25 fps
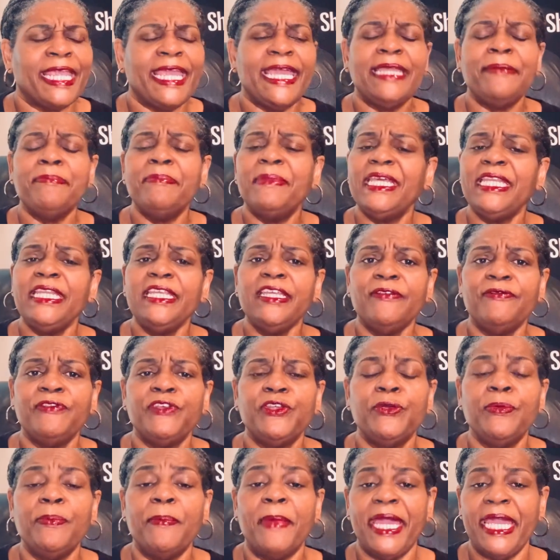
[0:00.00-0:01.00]
And many of
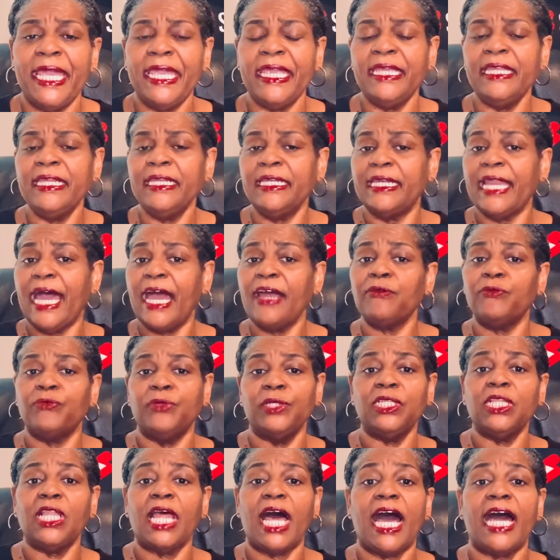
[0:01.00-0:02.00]
you may not
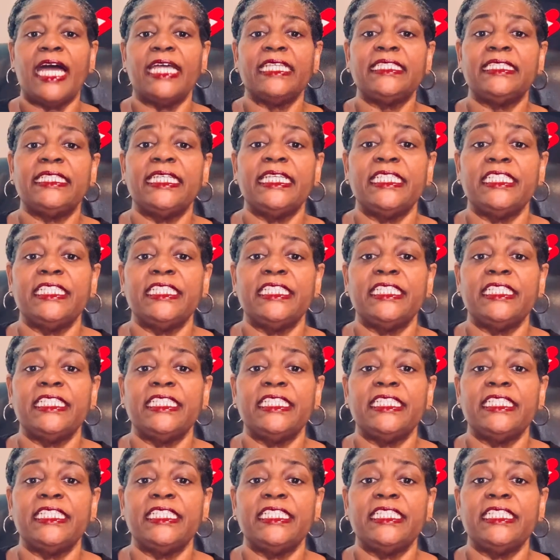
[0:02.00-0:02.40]
realize